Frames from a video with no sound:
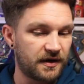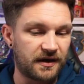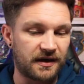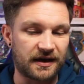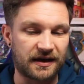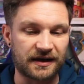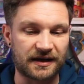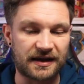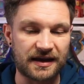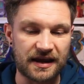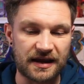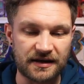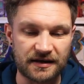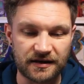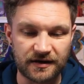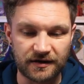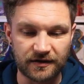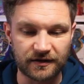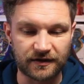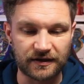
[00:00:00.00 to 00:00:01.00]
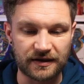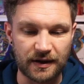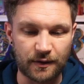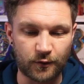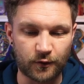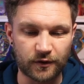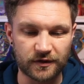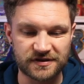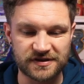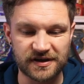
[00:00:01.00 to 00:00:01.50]
And again, look at that
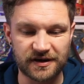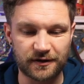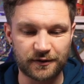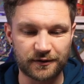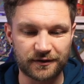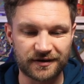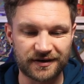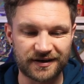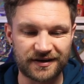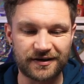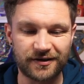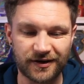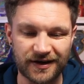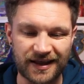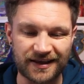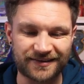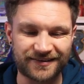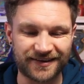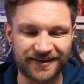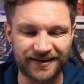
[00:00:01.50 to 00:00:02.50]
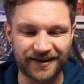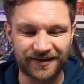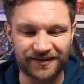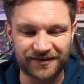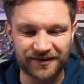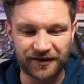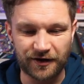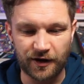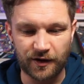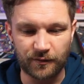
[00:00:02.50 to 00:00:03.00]
Wartortle. Classic
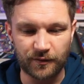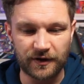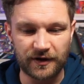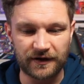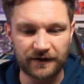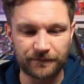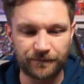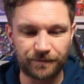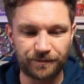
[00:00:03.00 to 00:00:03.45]
artwork.